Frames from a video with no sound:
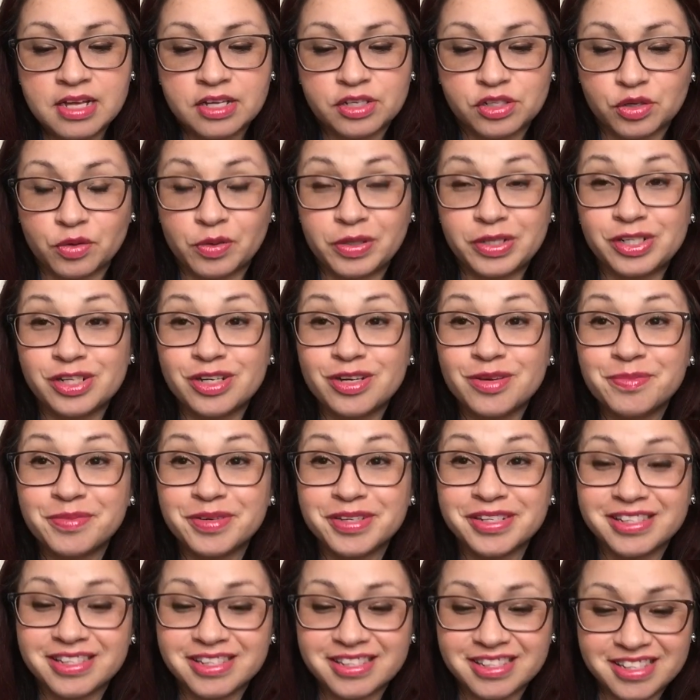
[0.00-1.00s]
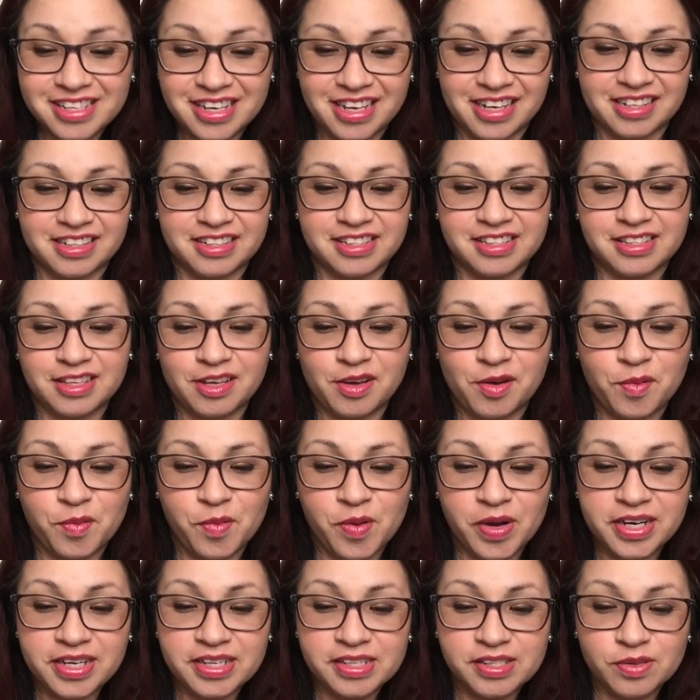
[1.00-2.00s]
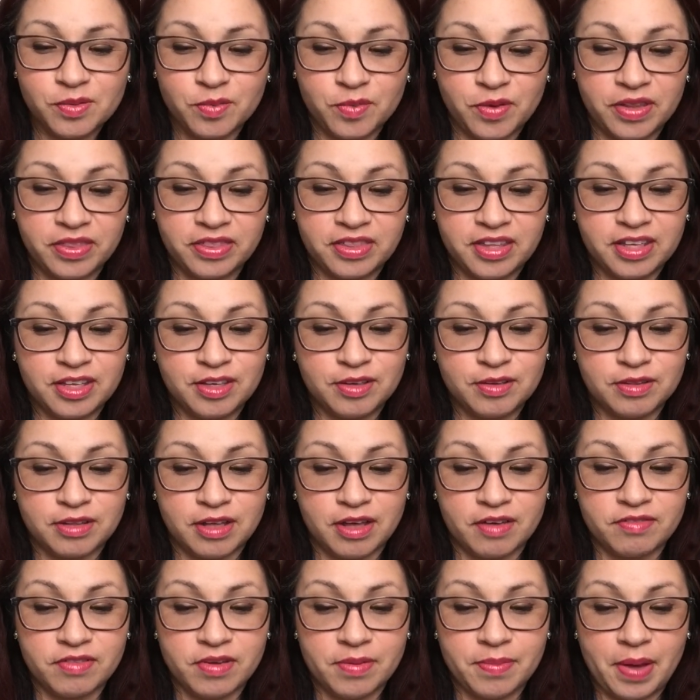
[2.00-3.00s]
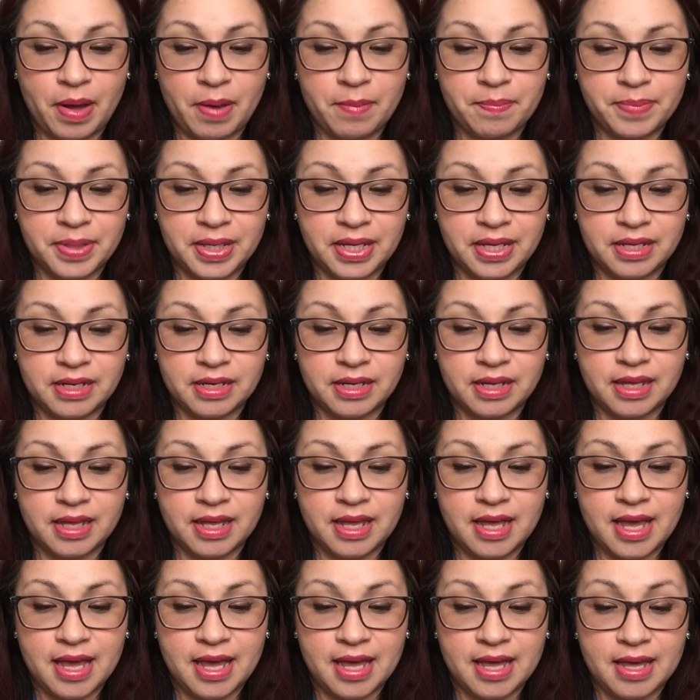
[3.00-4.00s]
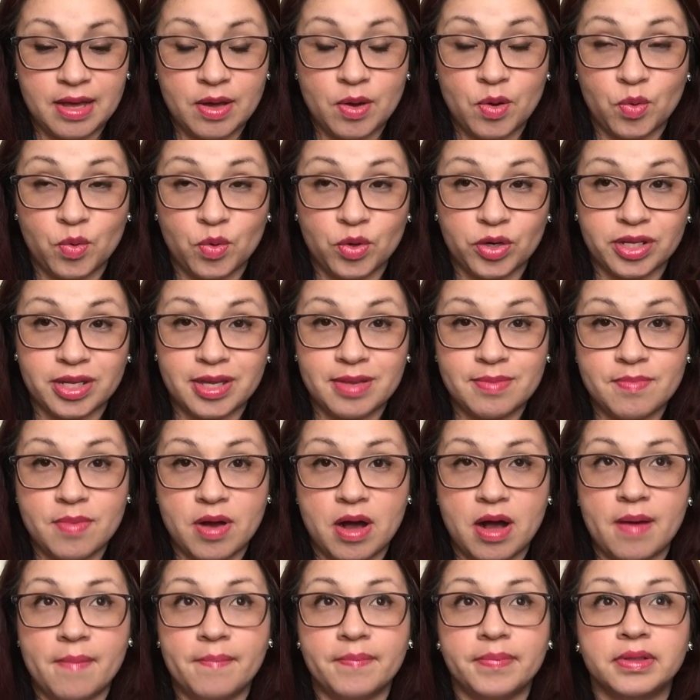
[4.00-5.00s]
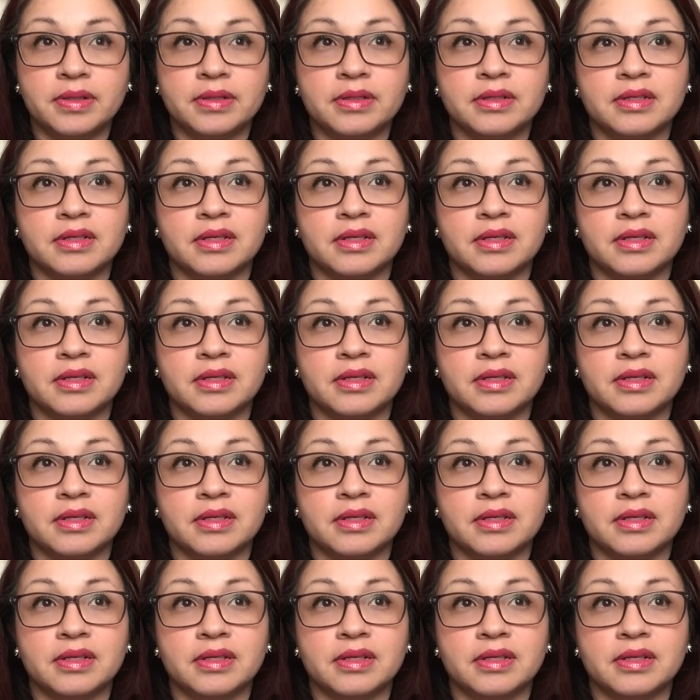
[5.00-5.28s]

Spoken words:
So question number six, what is the one thing you love about being a working mom?